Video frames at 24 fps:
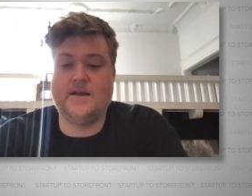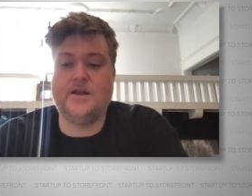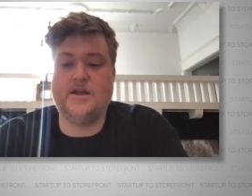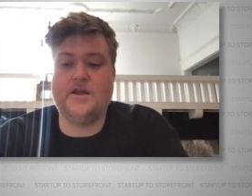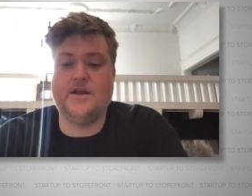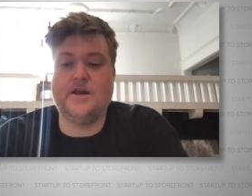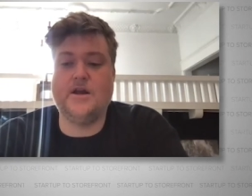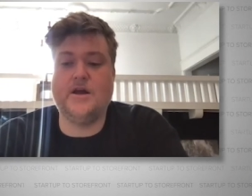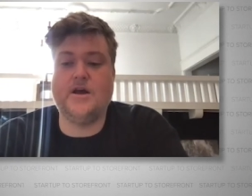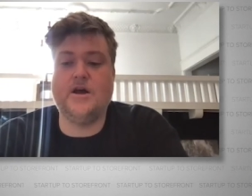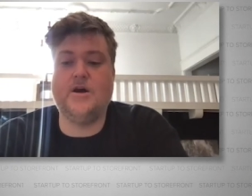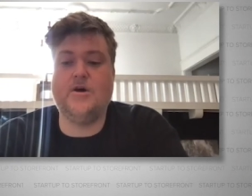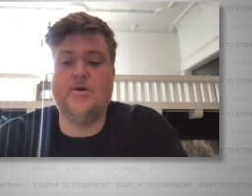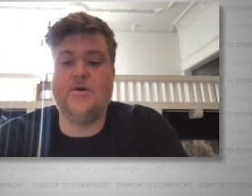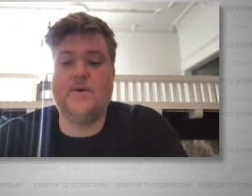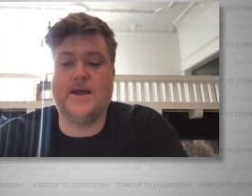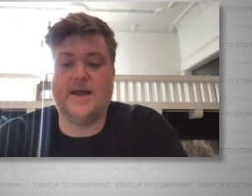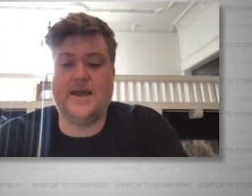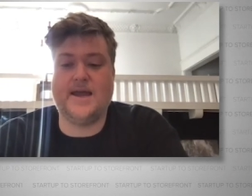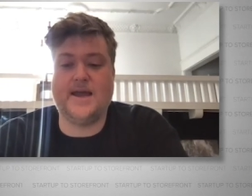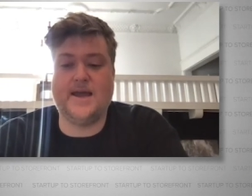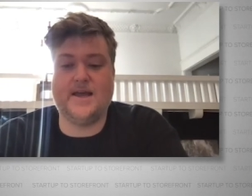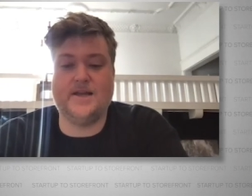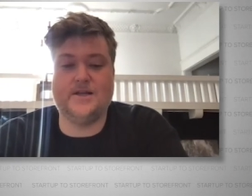you know
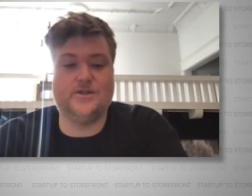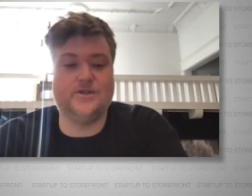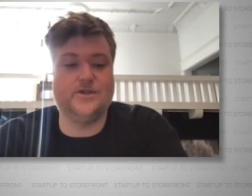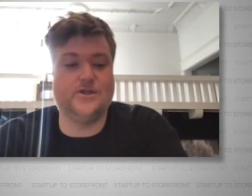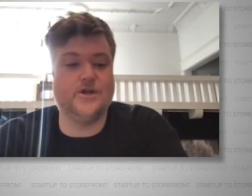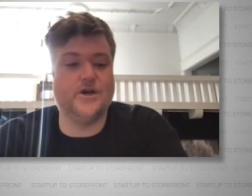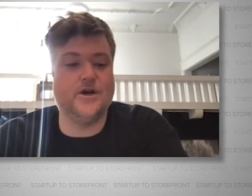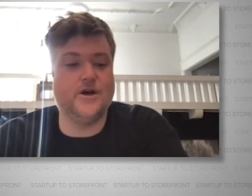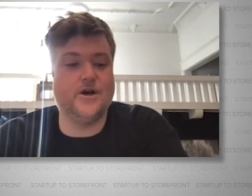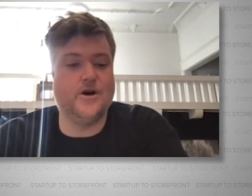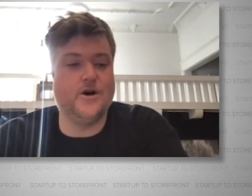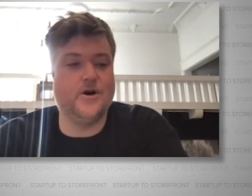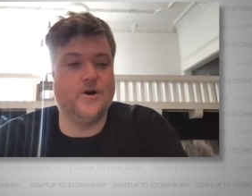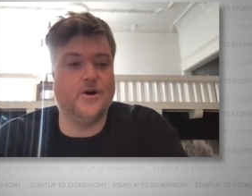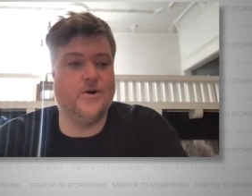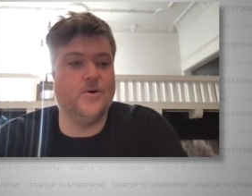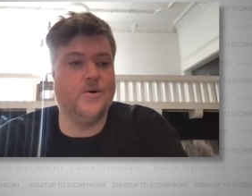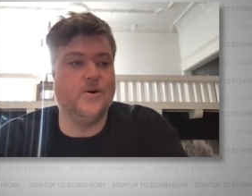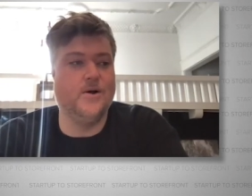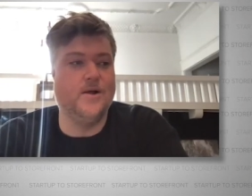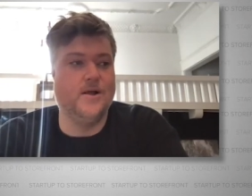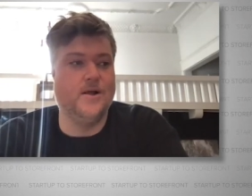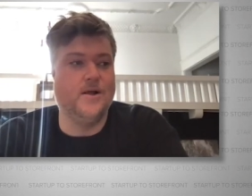and so